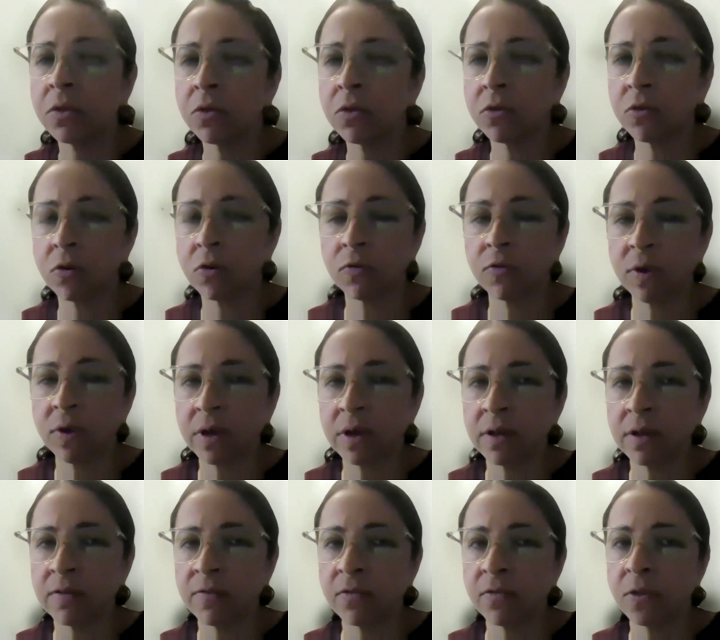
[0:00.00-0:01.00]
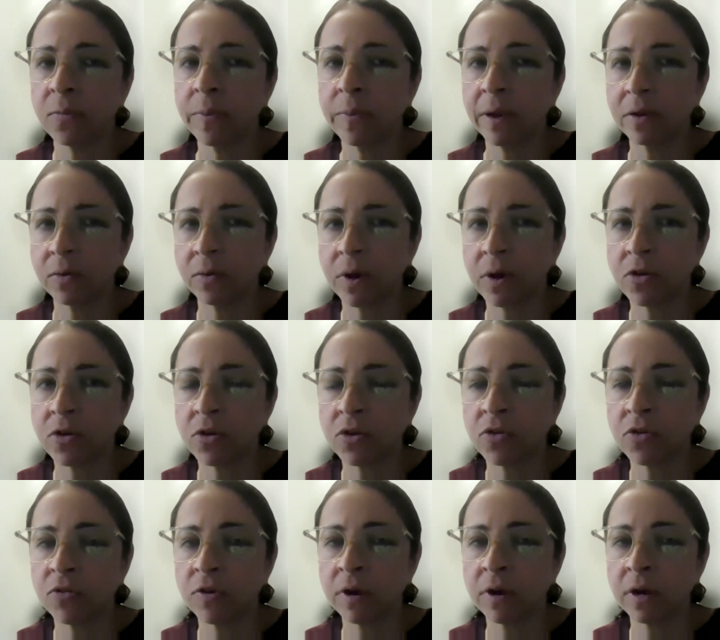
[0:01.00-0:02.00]
surveys for the Better
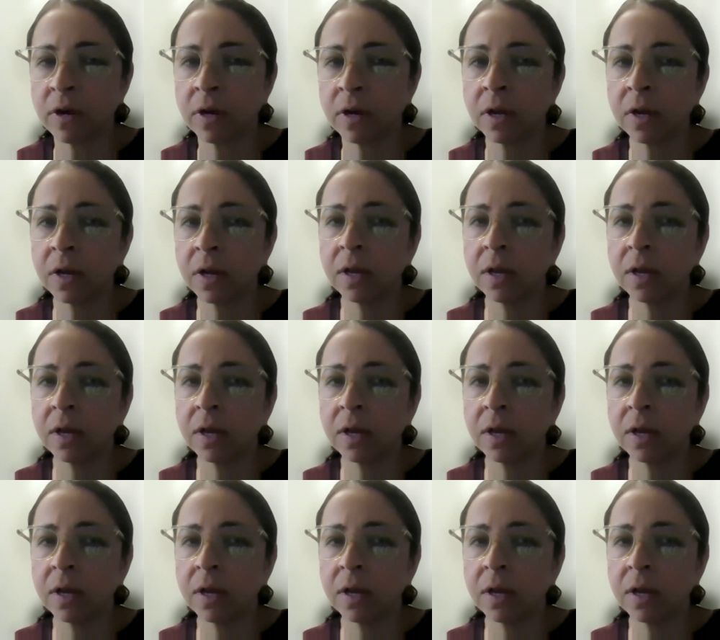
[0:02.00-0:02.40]
Registry,